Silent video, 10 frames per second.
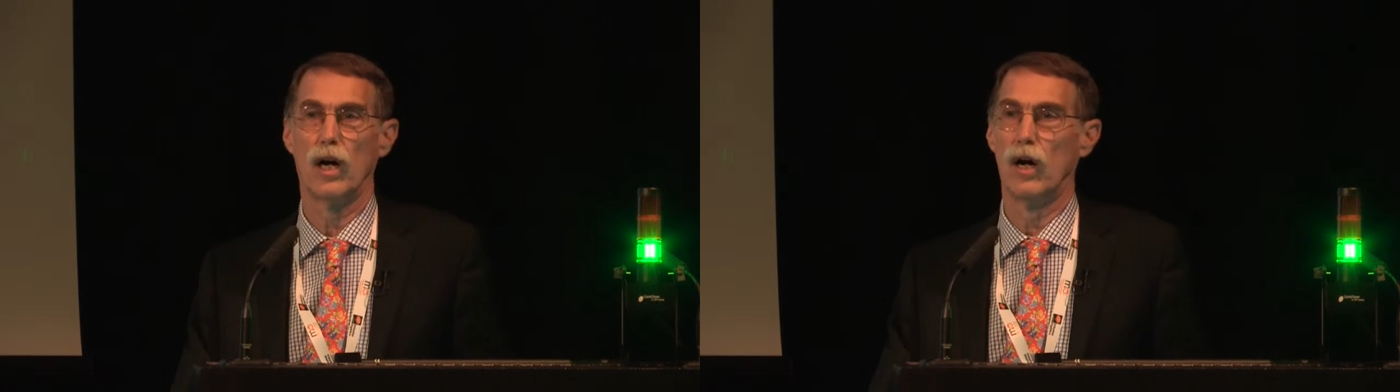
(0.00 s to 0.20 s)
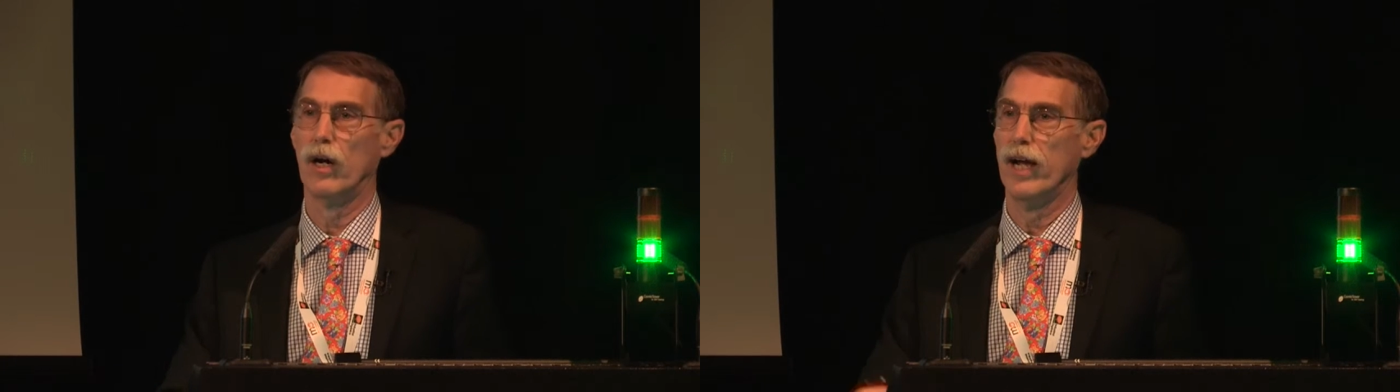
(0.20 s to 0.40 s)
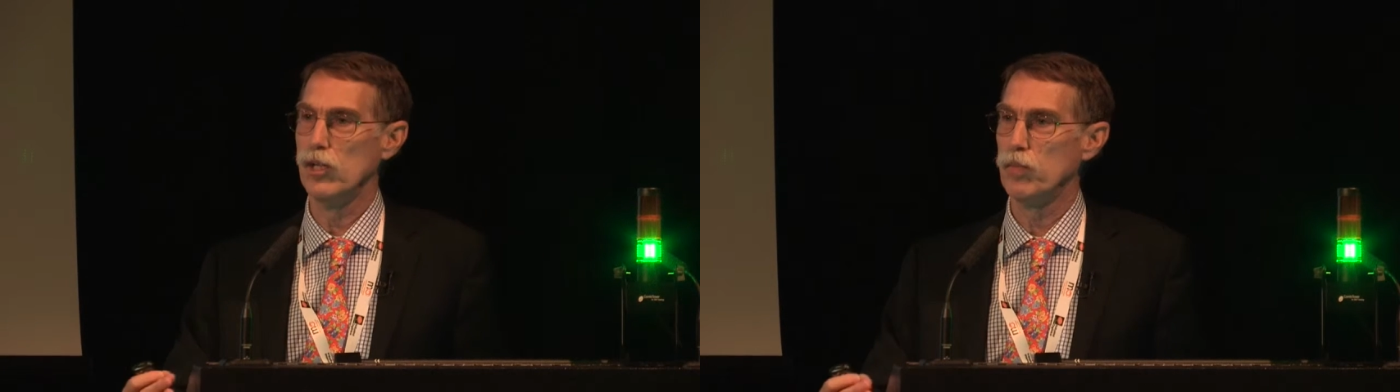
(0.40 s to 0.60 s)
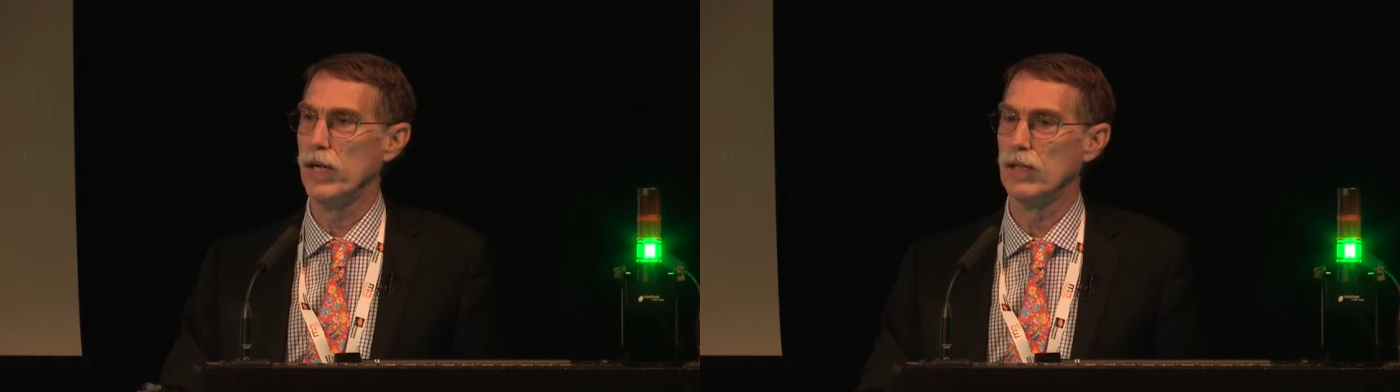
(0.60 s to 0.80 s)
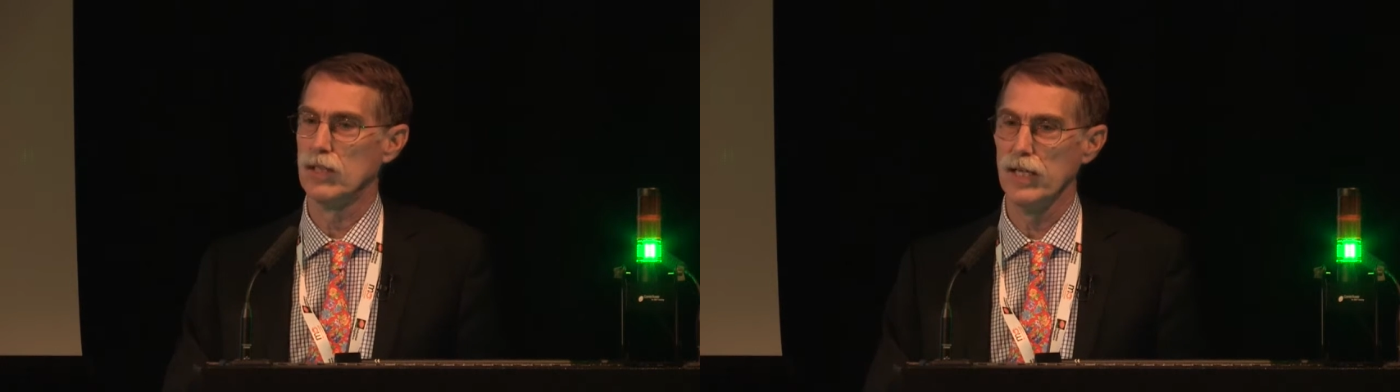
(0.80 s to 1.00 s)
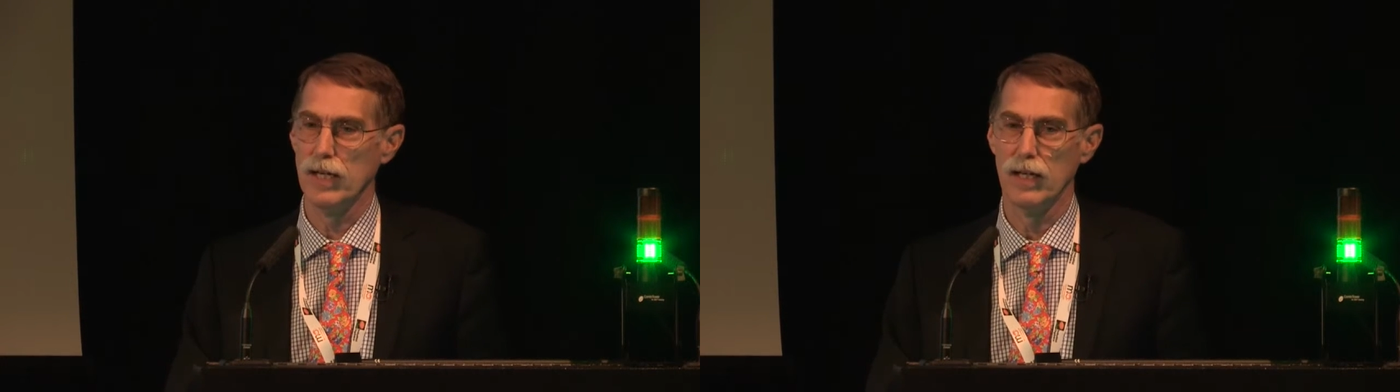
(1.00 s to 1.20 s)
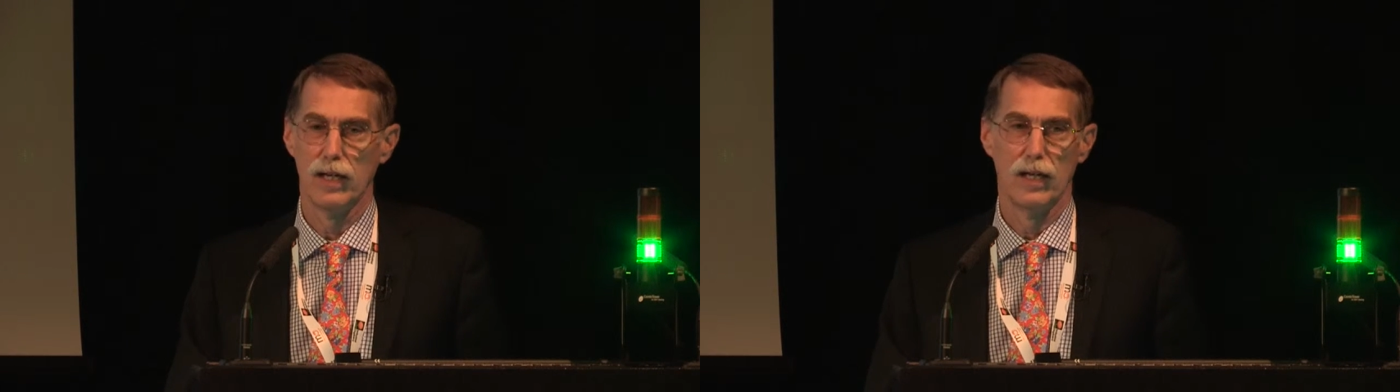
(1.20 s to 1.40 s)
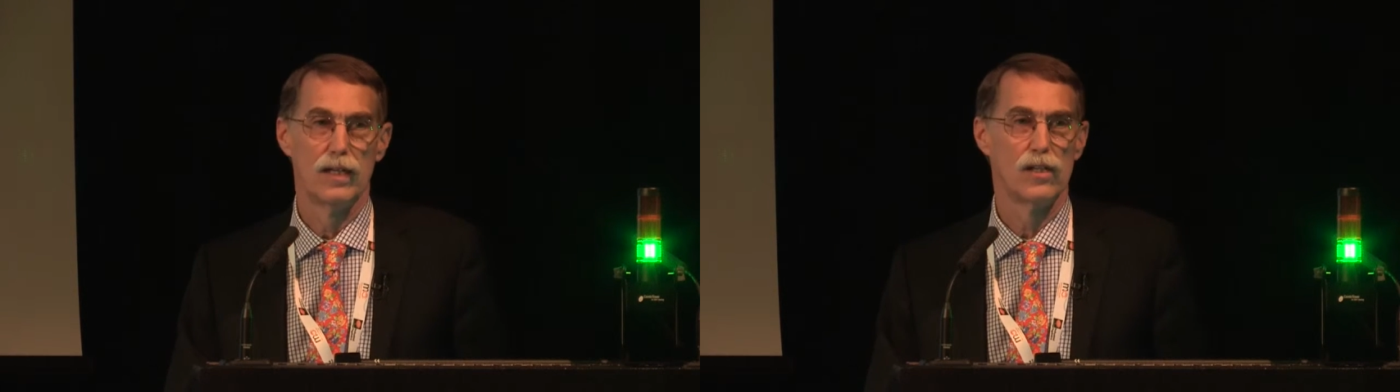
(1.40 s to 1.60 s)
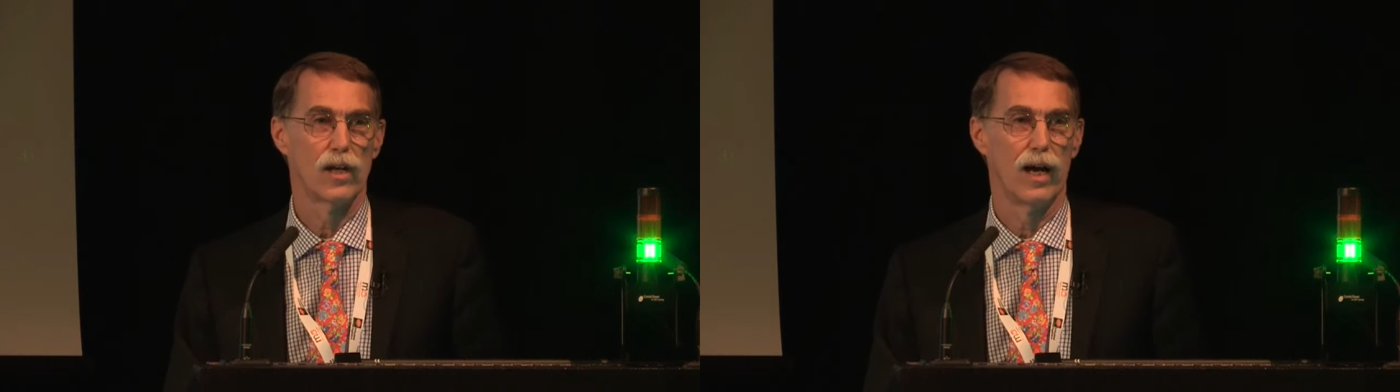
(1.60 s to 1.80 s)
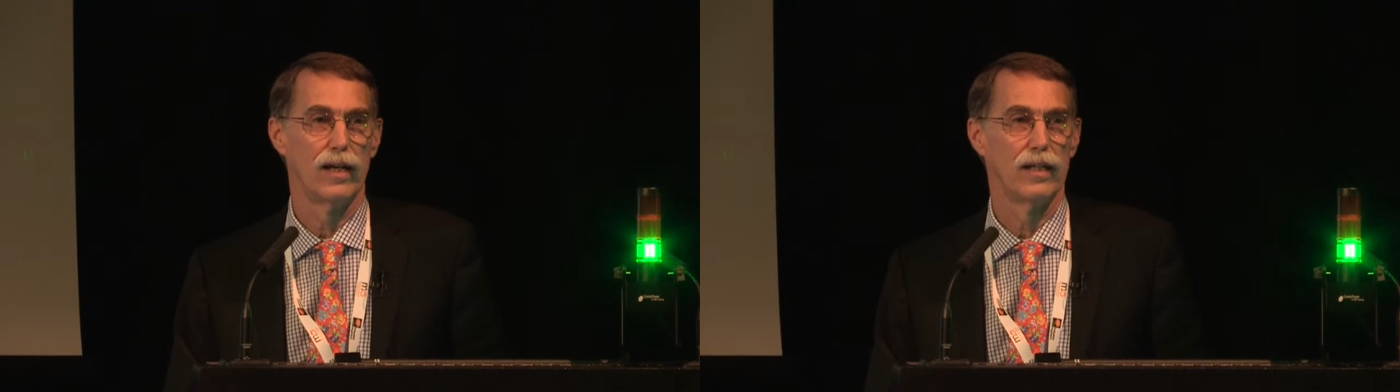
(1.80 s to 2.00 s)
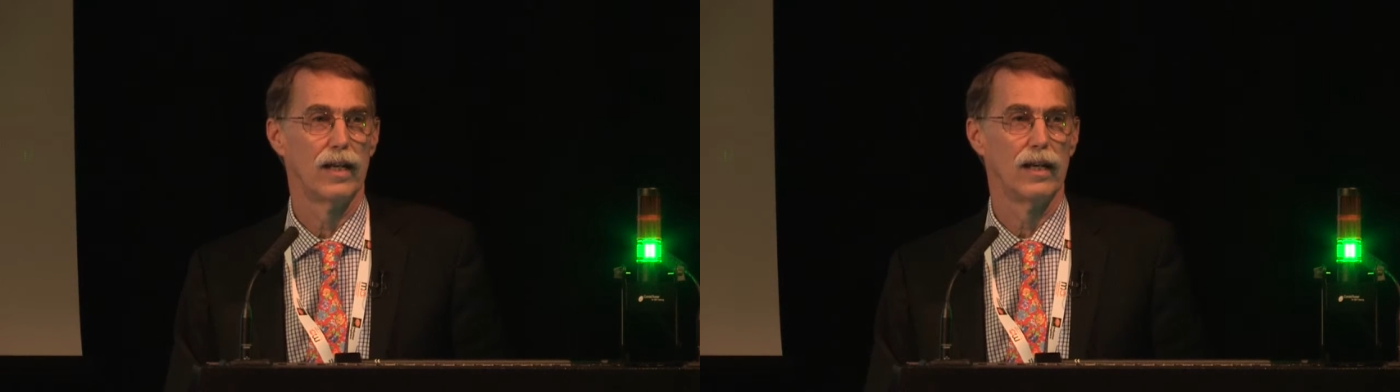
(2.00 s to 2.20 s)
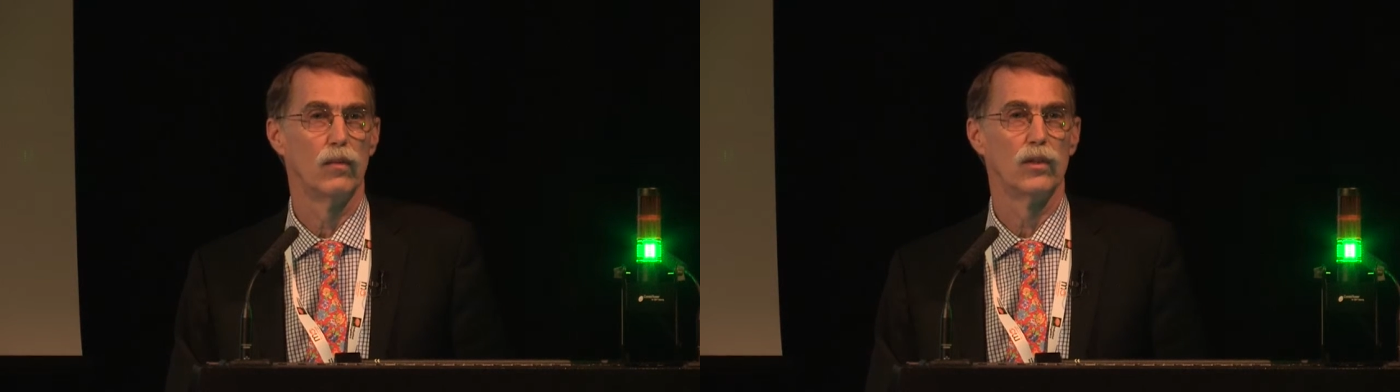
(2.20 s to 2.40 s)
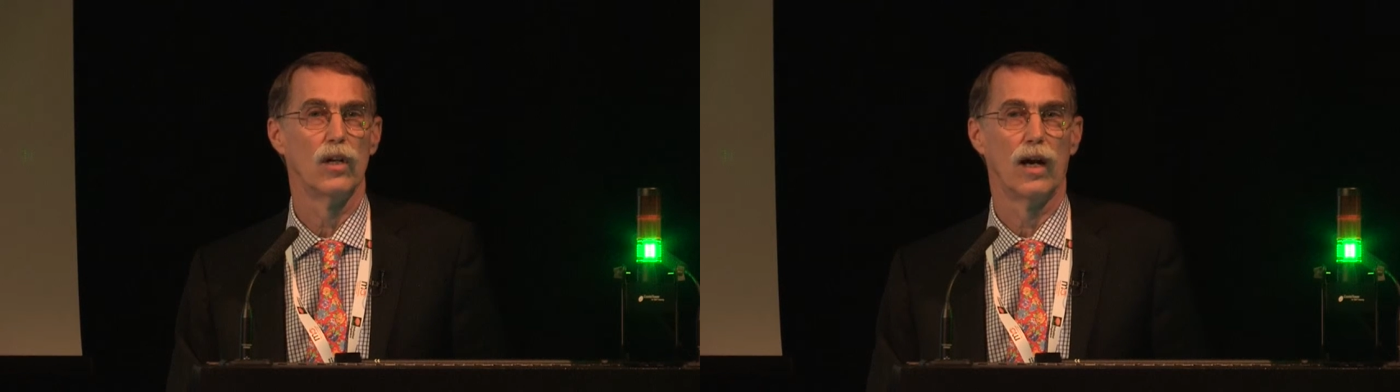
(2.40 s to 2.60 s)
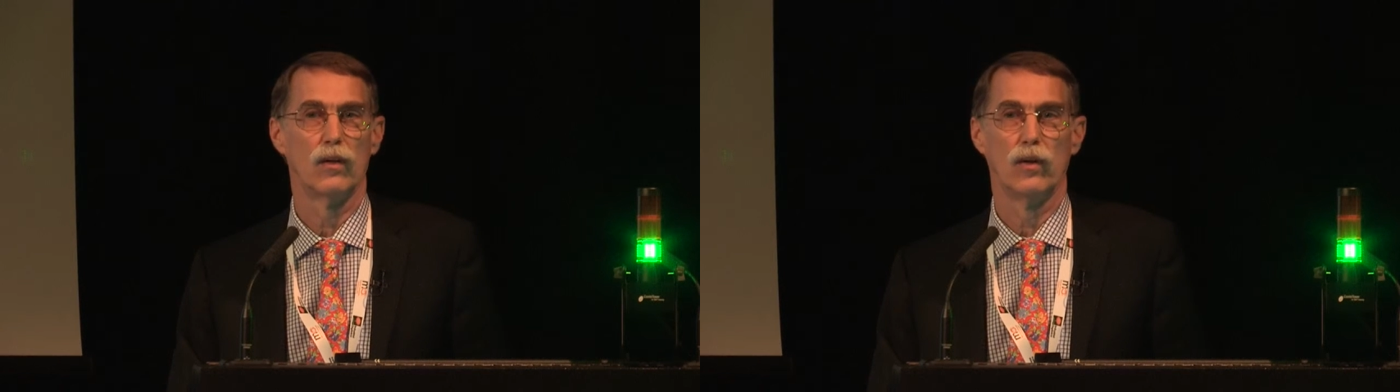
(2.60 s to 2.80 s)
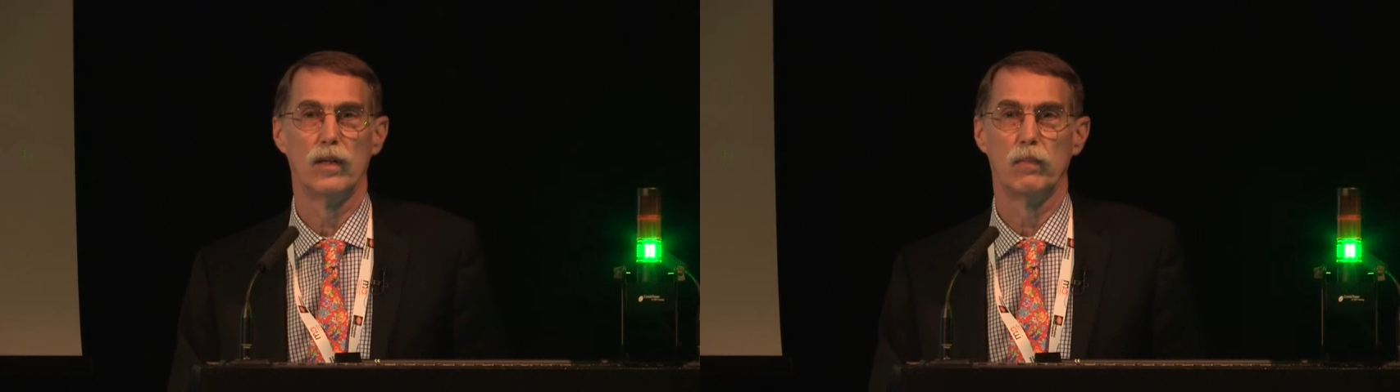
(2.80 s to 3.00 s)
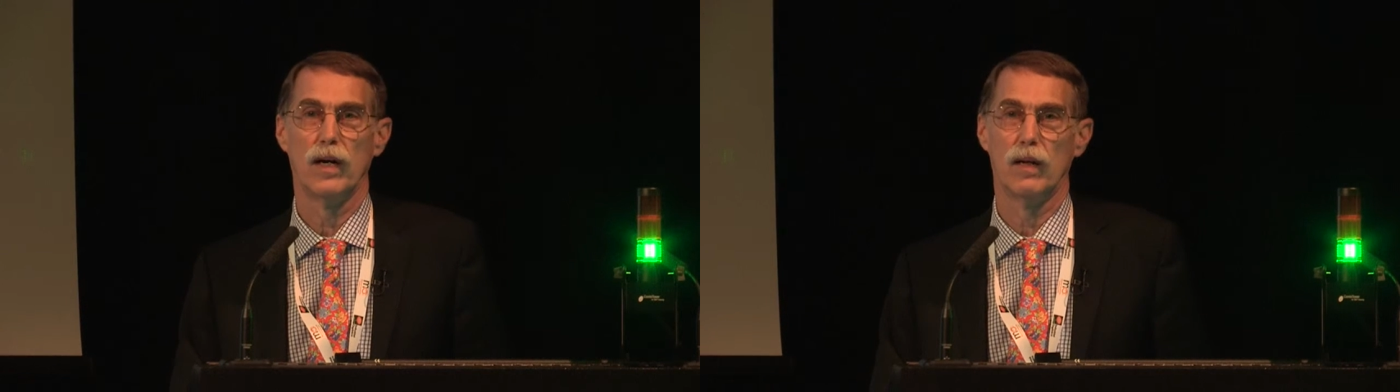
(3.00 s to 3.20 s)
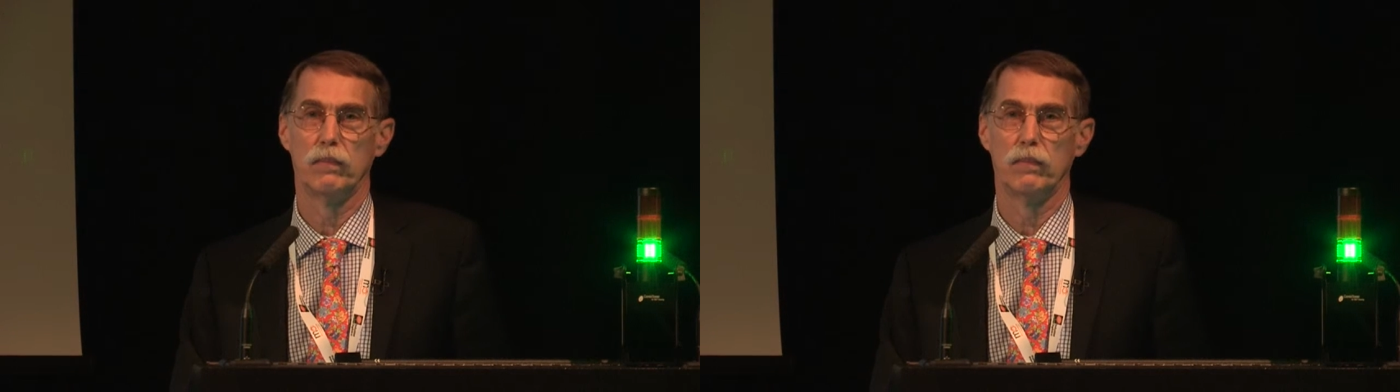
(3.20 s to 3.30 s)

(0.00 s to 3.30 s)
our HPLC decided that it was not going to pump.